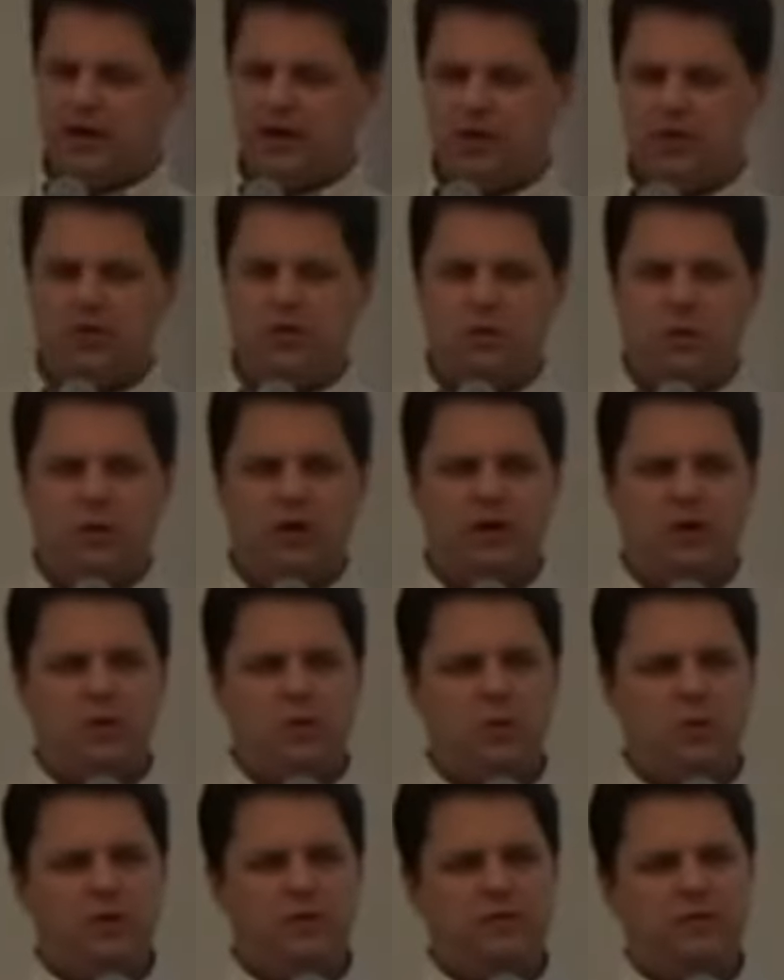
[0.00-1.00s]
I know that we're,
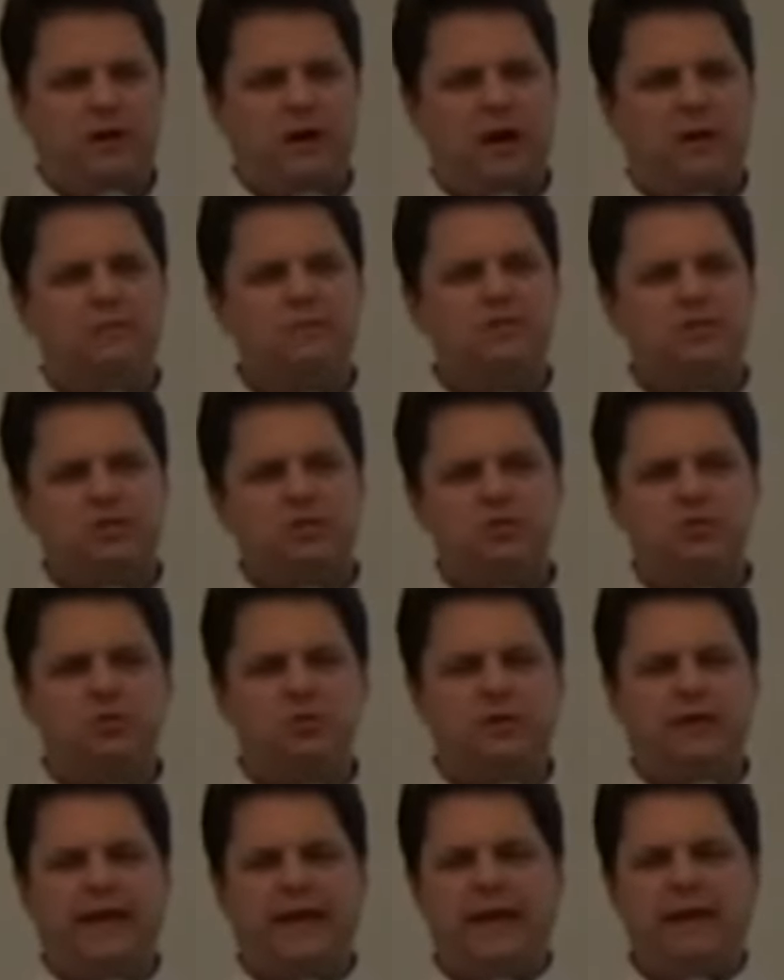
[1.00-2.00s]
we've come
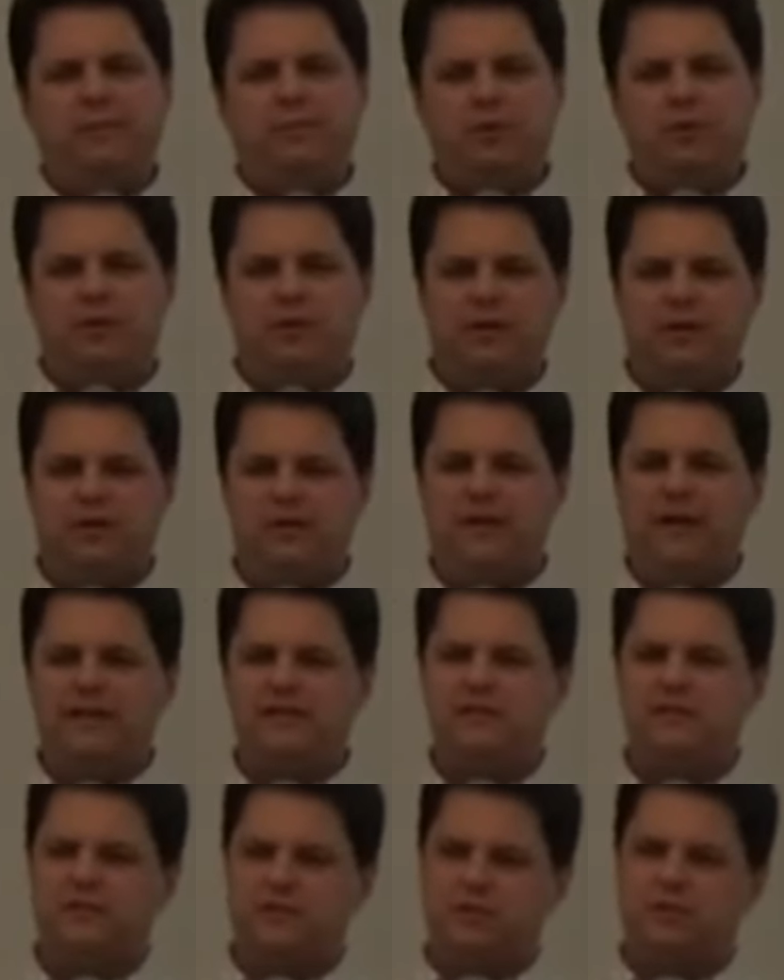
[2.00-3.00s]
to label the
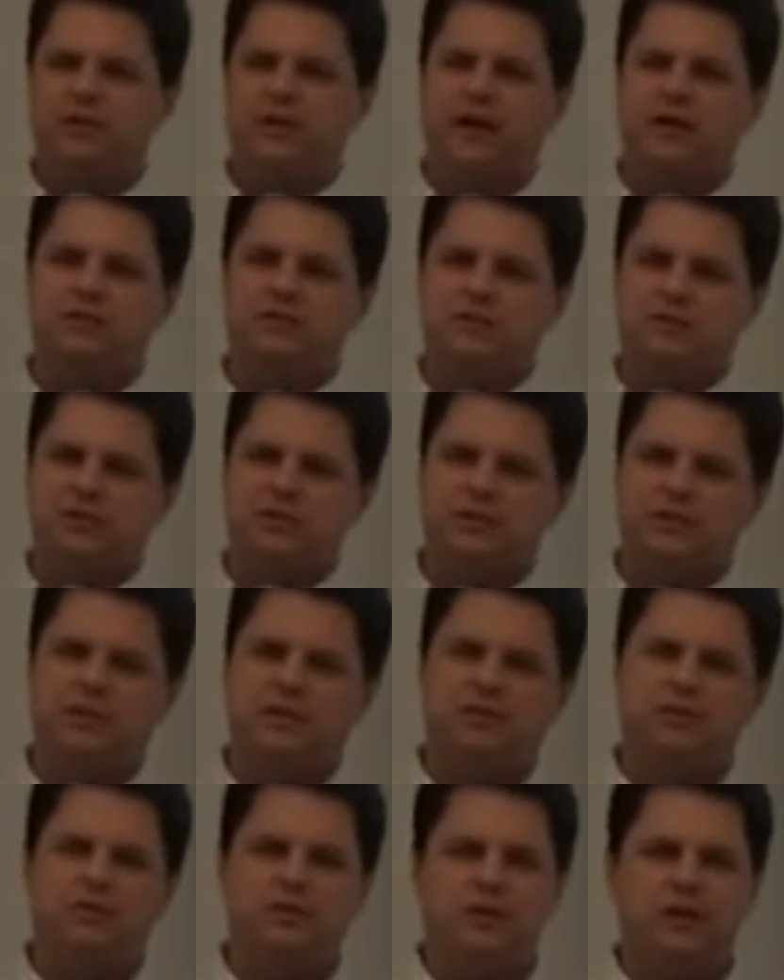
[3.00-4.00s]
events of
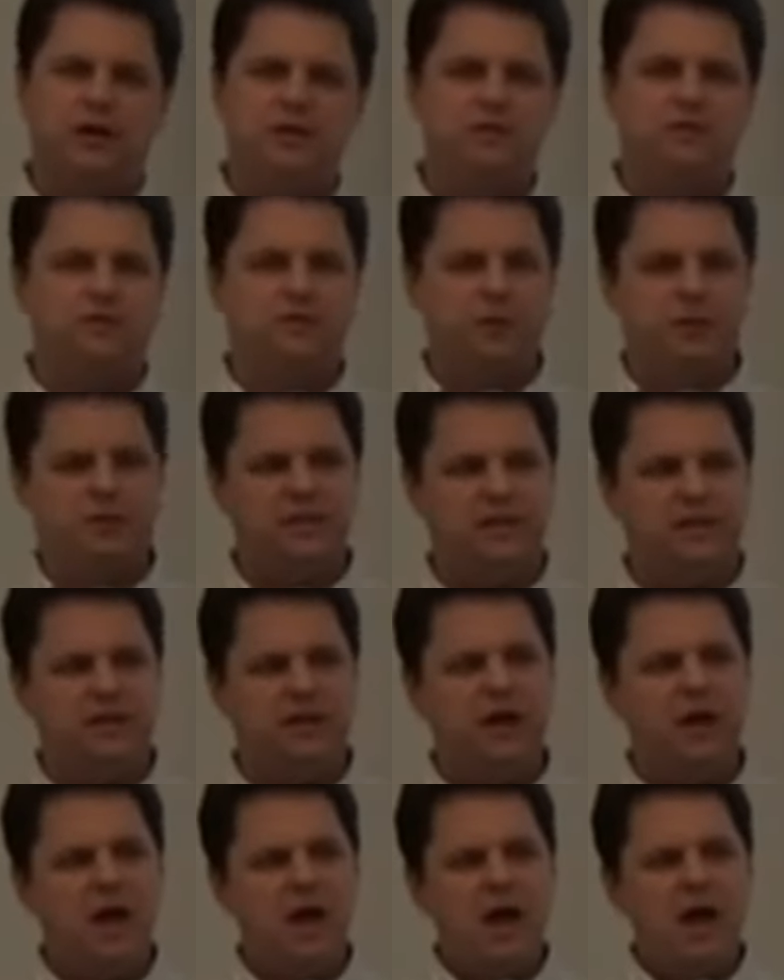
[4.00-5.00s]
2013,
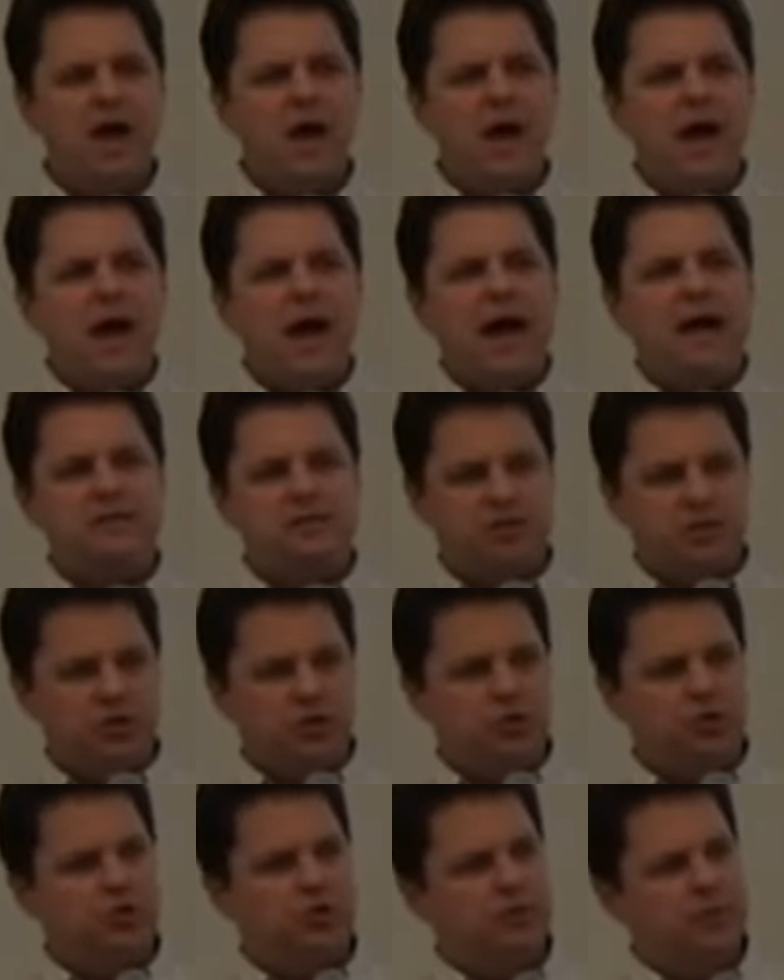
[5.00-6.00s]
2014 as the
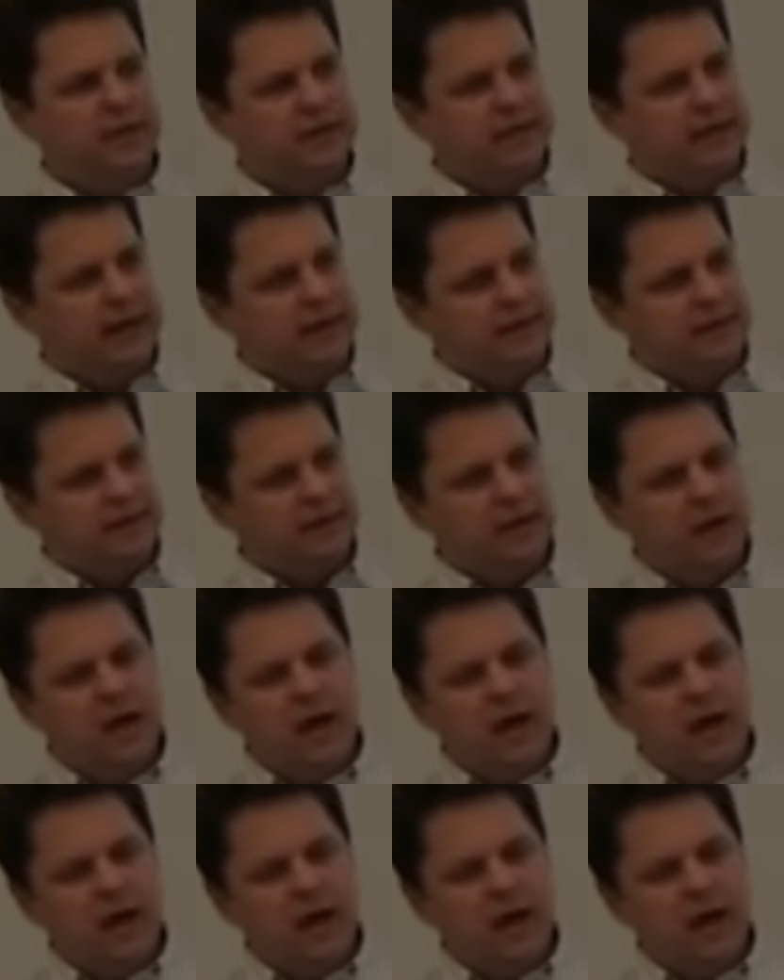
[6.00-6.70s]
Euromaidan.